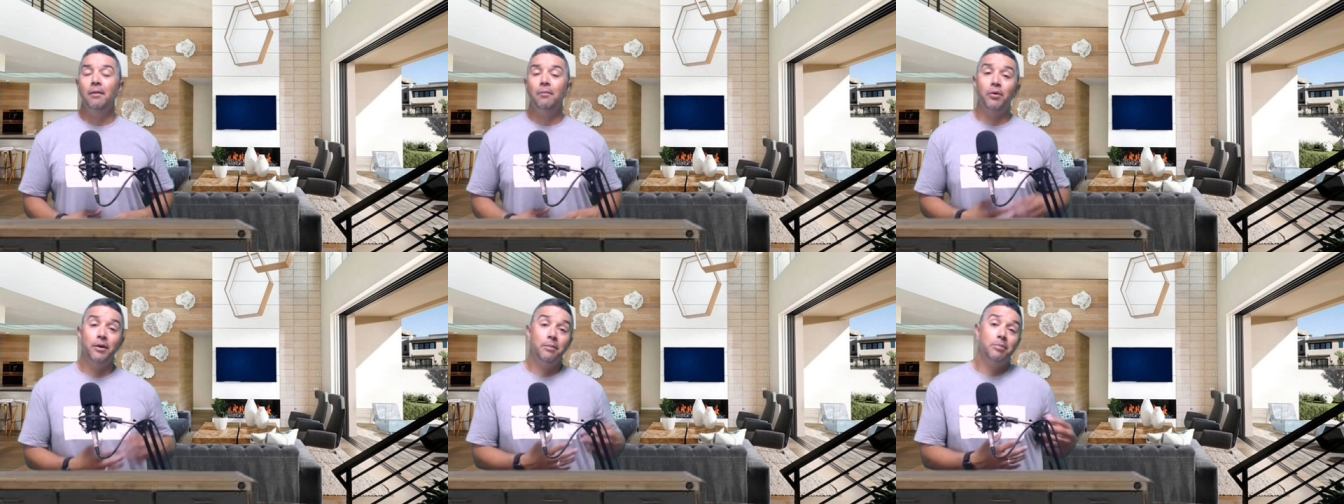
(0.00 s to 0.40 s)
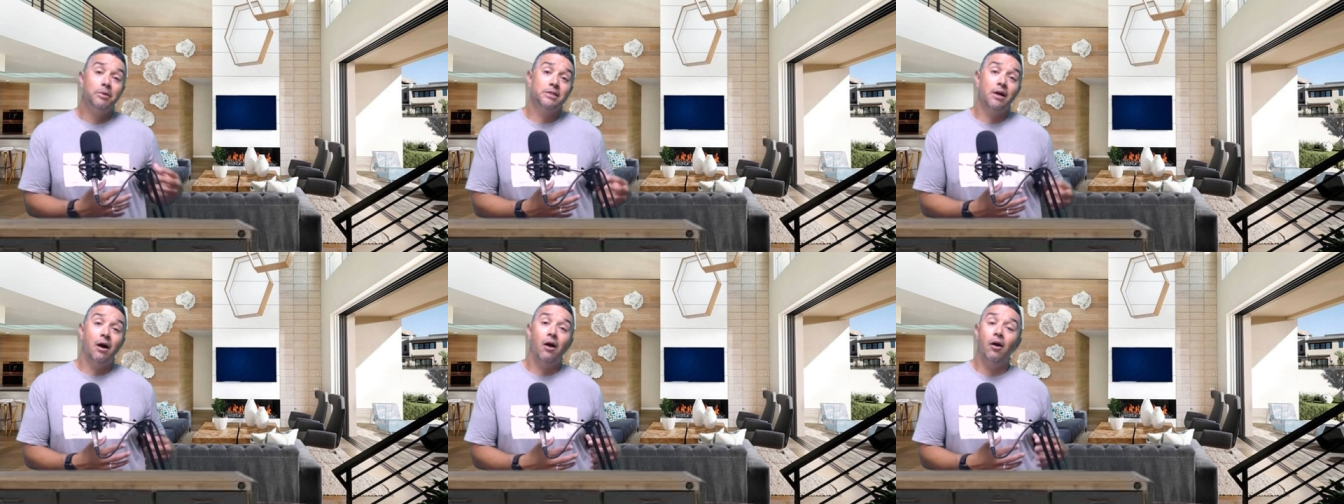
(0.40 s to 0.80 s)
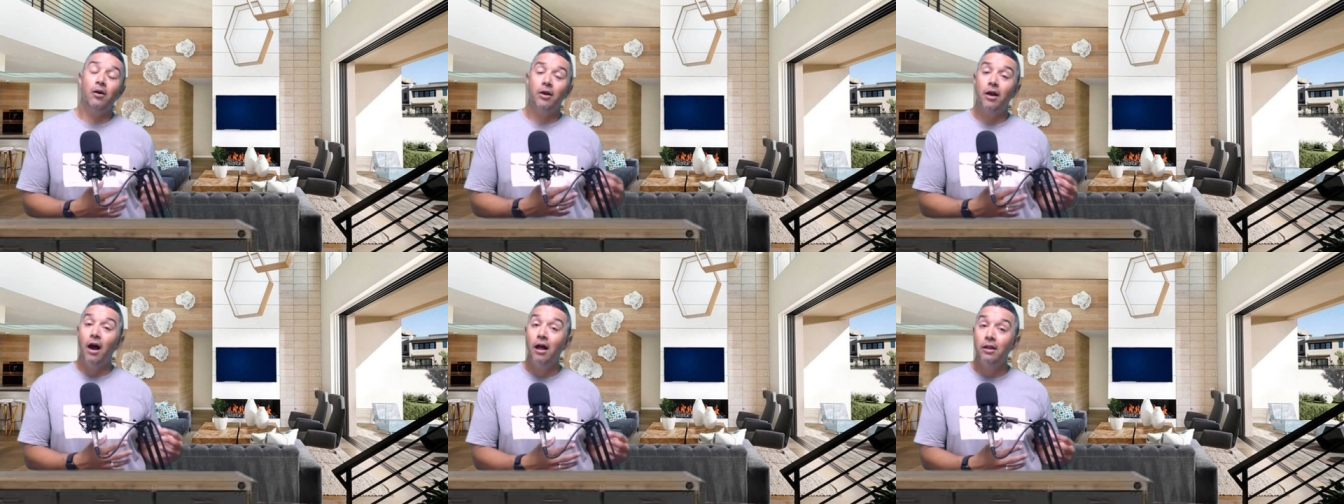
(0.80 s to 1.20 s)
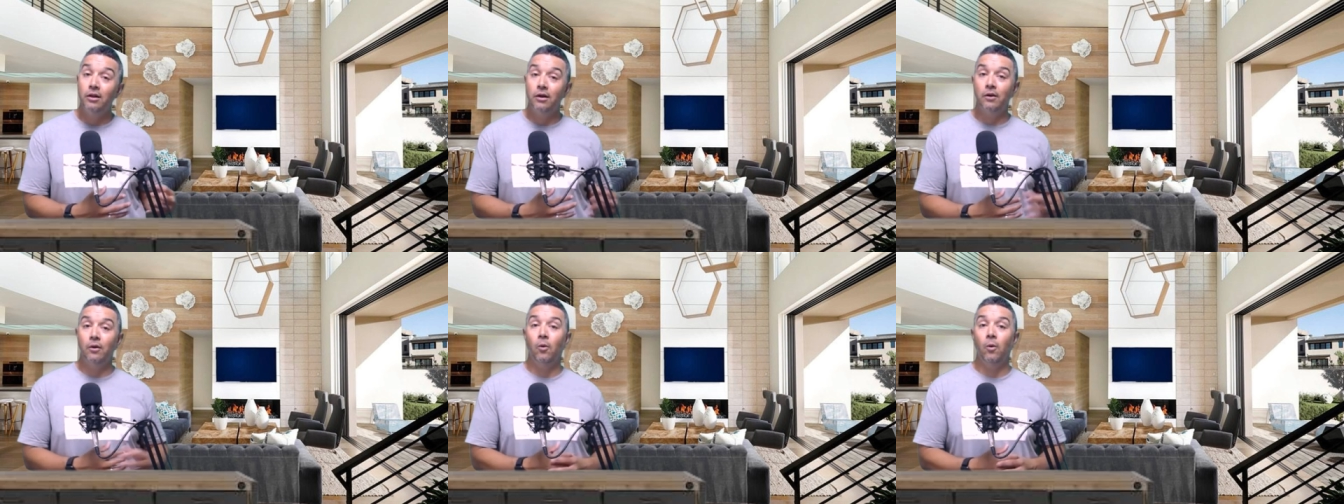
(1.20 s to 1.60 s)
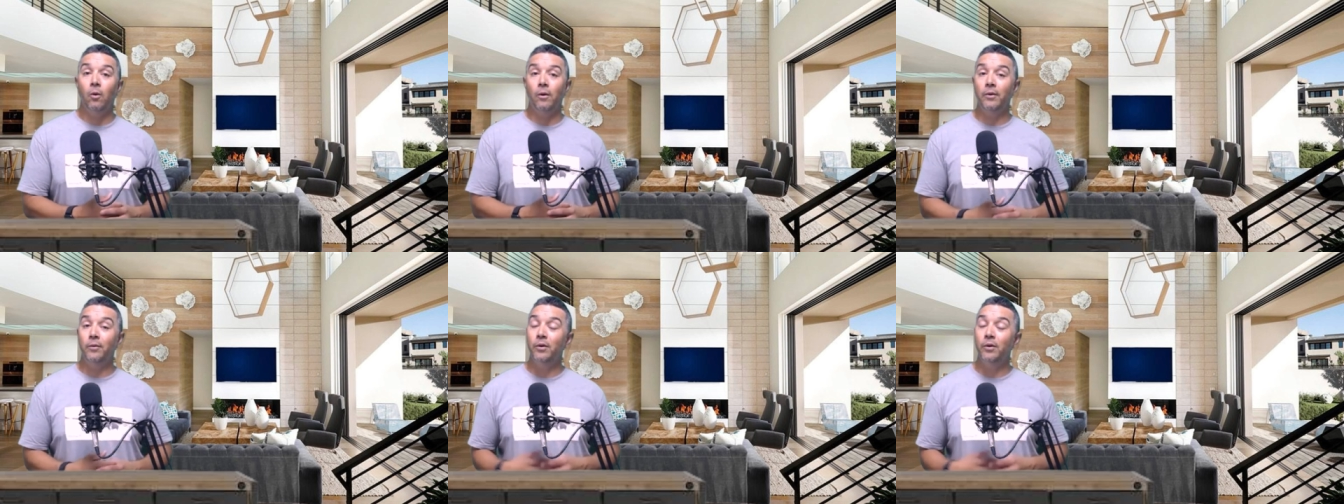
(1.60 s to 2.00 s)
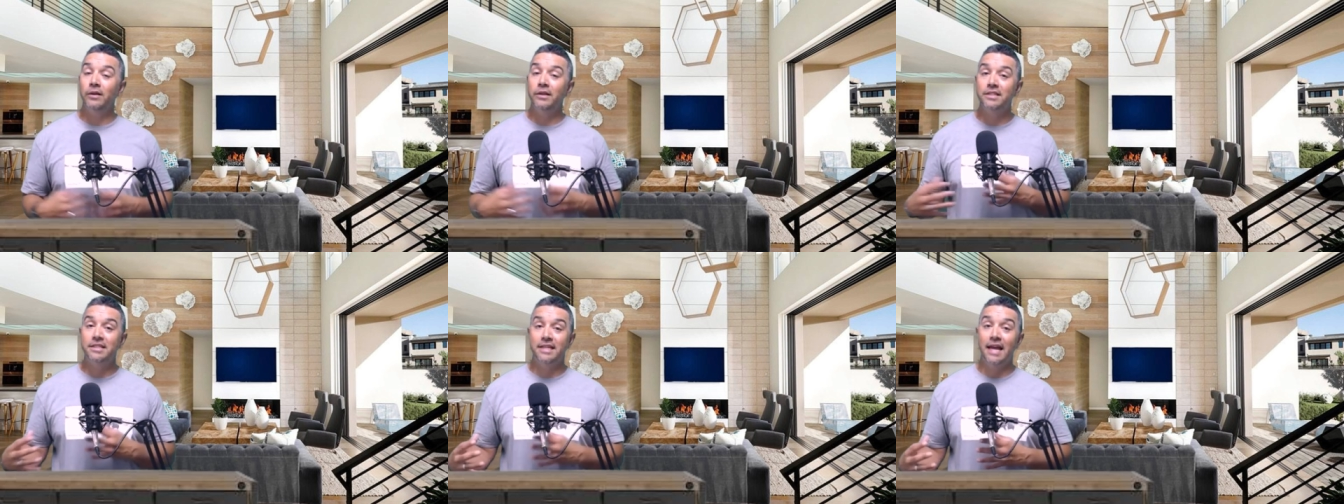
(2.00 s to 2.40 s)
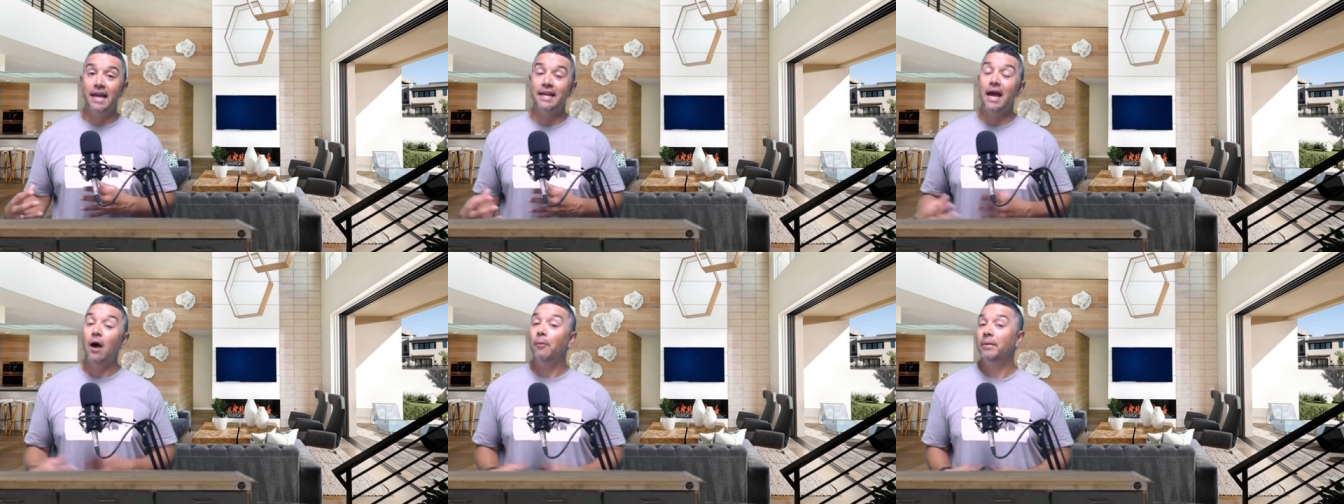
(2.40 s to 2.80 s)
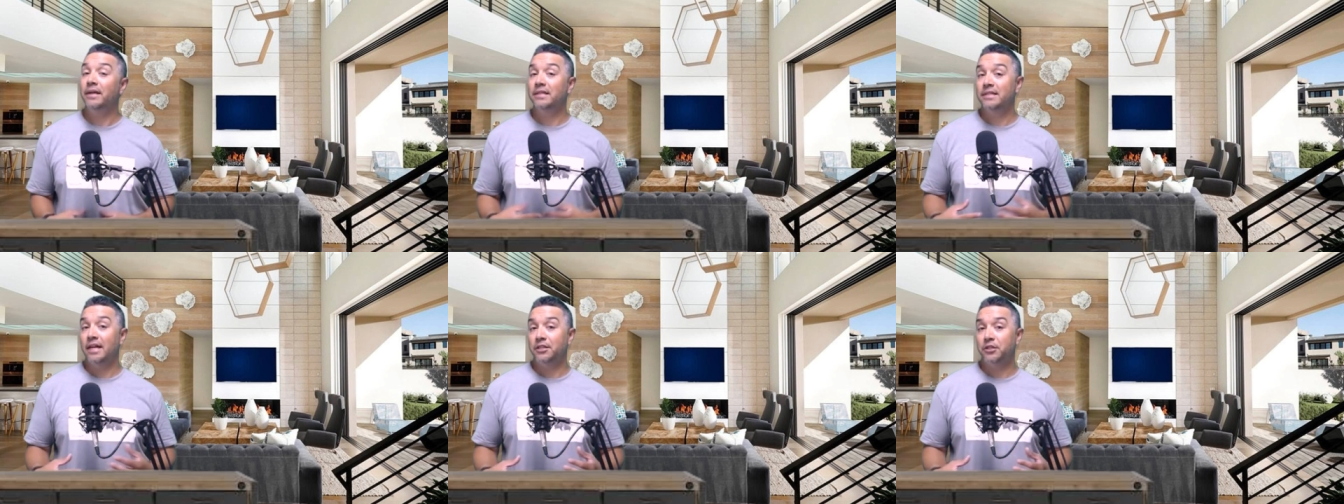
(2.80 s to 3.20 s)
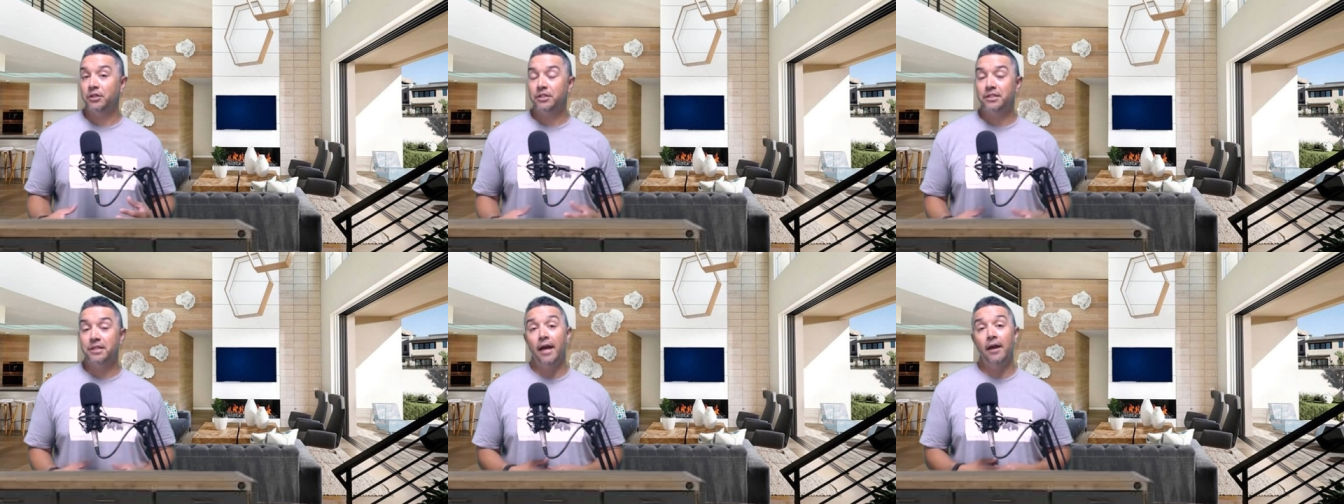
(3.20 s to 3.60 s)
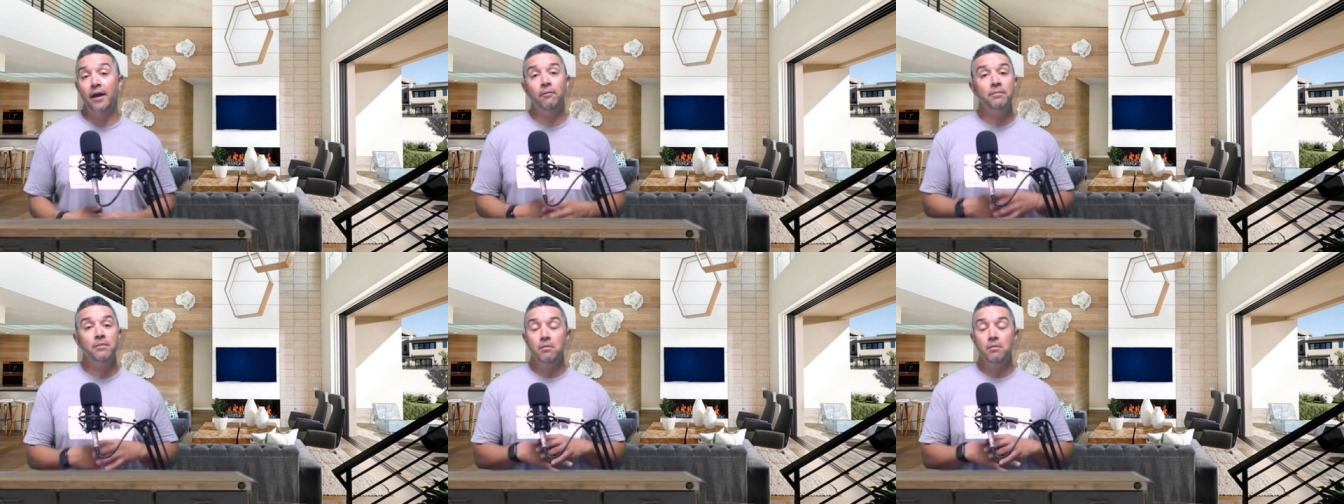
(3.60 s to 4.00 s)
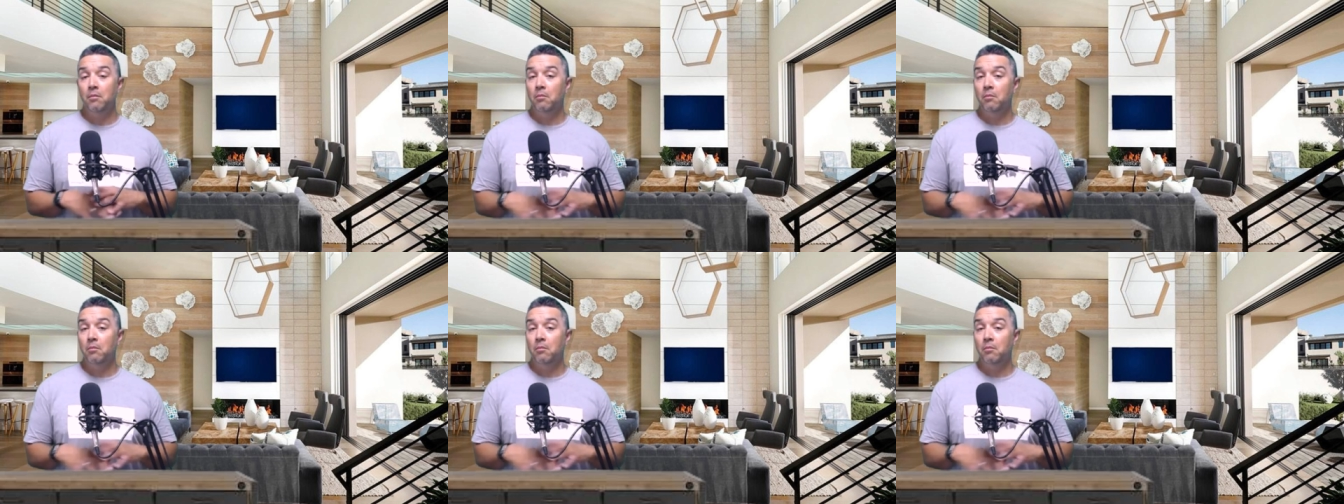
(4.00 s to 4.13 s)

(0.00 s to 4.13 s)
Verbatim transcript: pretty bizarre color or really stand out because that's your style,